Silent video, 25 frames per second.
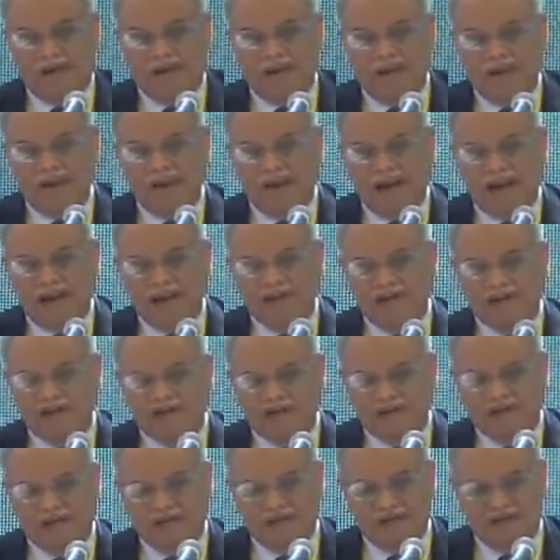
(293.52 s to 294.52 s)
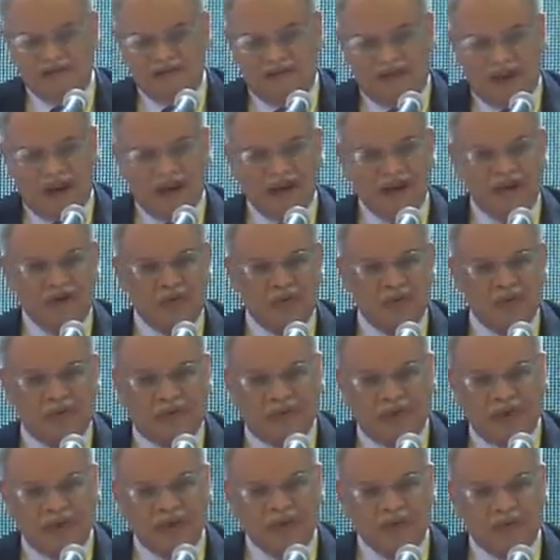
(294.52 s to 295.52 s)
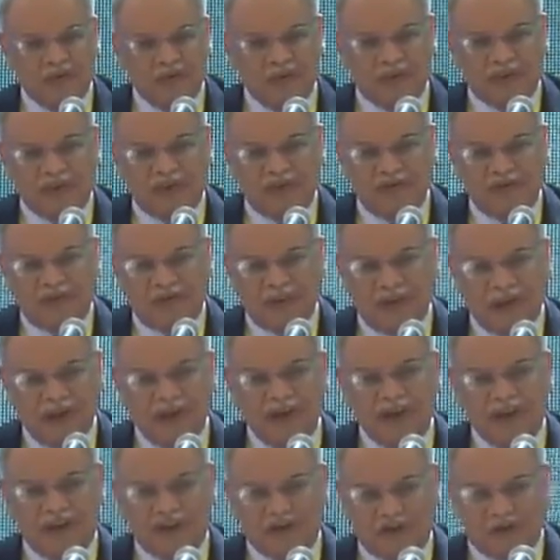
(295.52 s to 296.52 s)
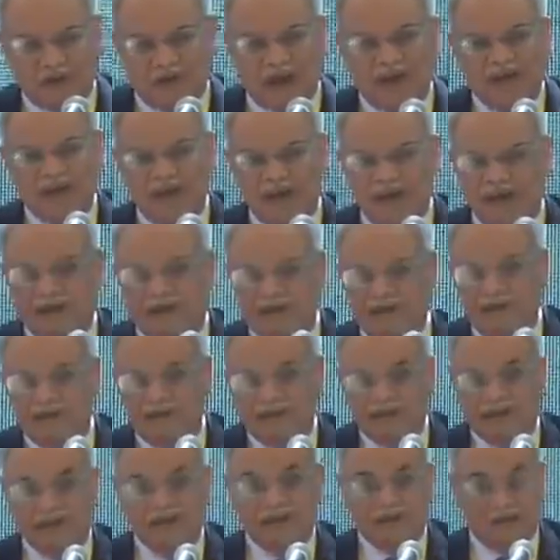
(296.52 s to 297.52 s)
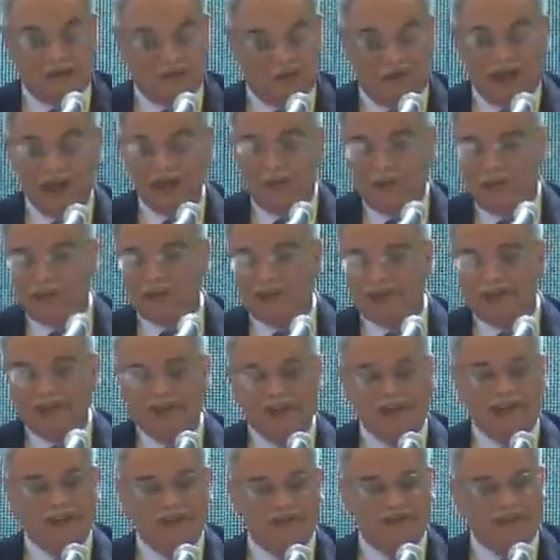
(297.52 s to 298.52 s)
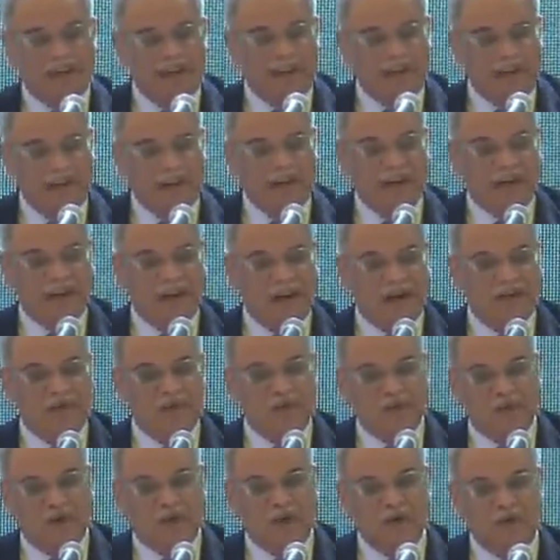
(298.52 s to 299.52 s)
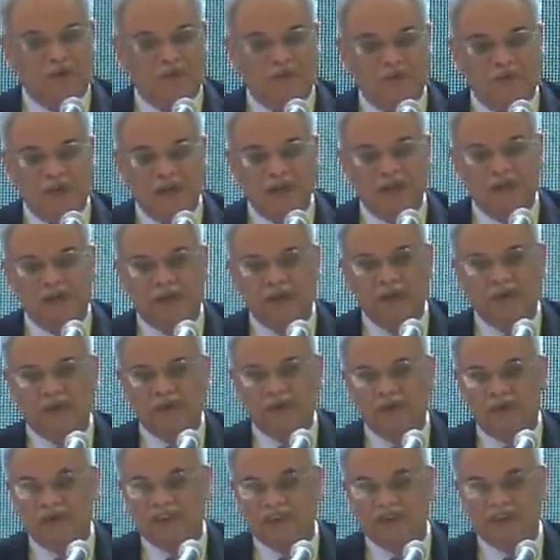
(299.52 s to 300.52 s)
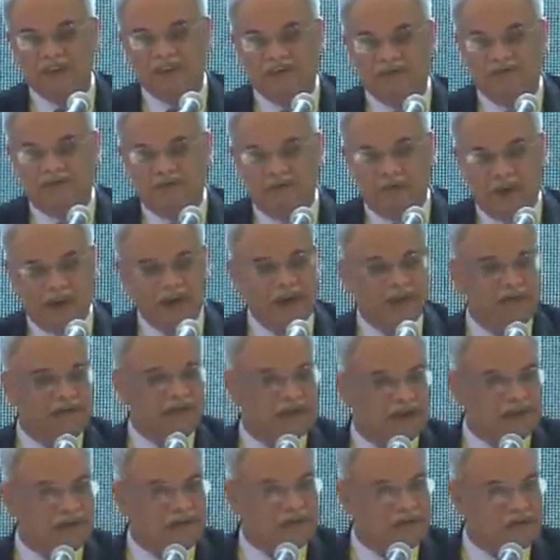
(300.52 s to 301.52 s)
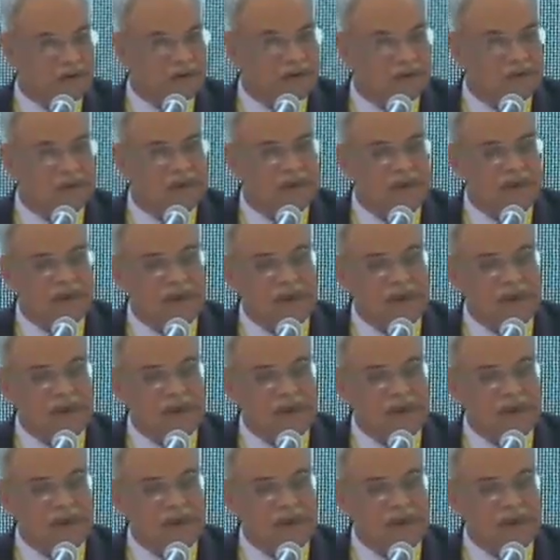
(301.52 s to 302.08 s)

he has dug into things which have really expanded my personal understanding, and I'm sure many people must have benefited from